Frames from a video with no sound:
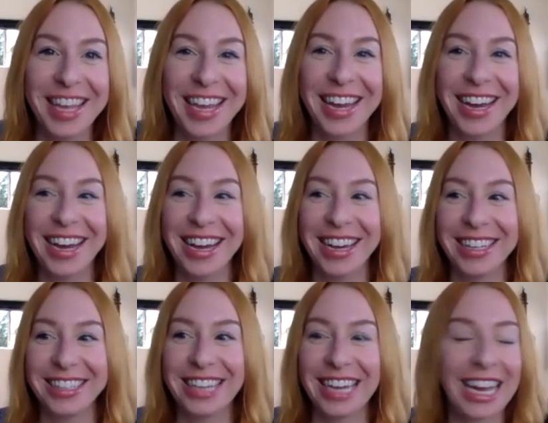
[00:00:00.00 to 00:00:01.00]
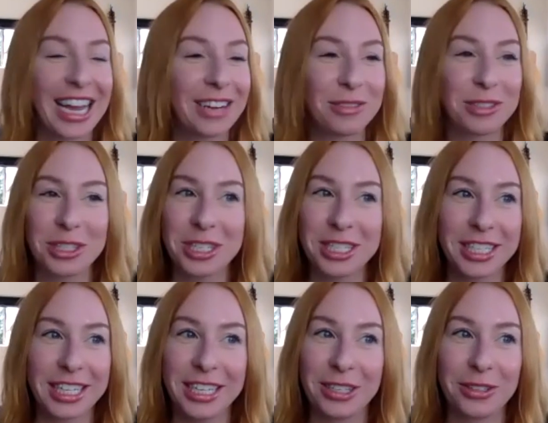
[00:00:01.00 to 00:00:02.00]
Uh, and I was just a
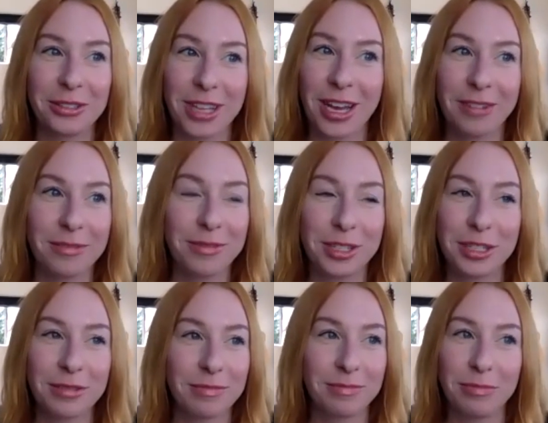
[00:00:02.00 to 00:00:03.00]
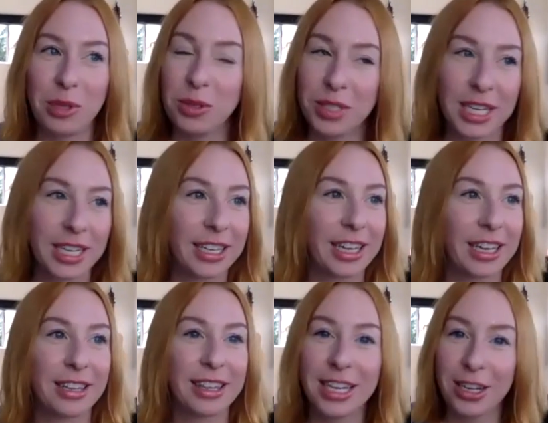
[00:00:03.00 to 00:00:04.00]
kid who loved music
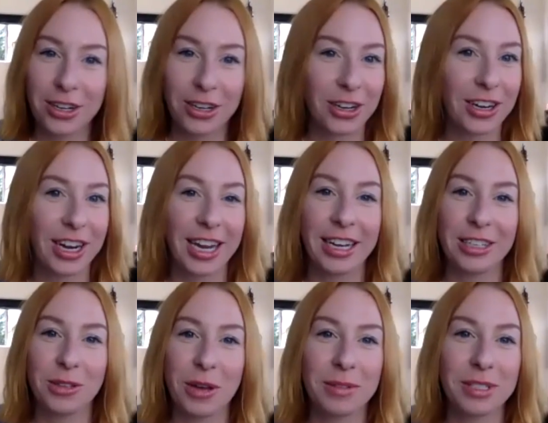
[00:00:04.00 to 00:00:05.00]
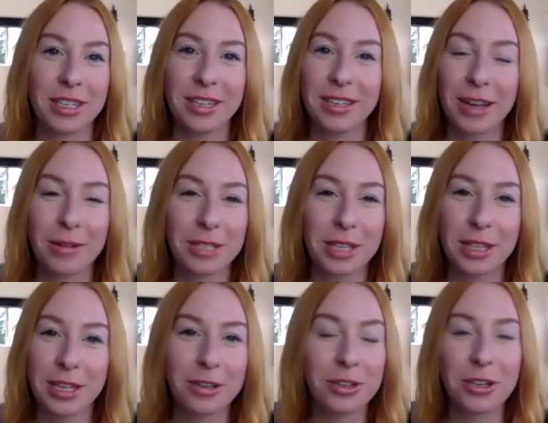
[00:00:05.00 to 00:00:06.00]
and theater, and so I was a I was a
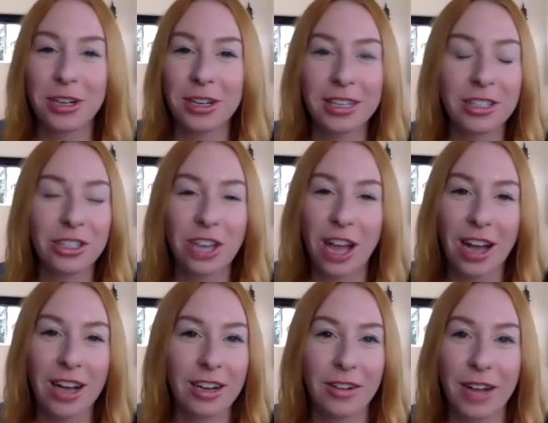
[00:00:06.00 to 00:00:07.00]
theater nerd in Chicago.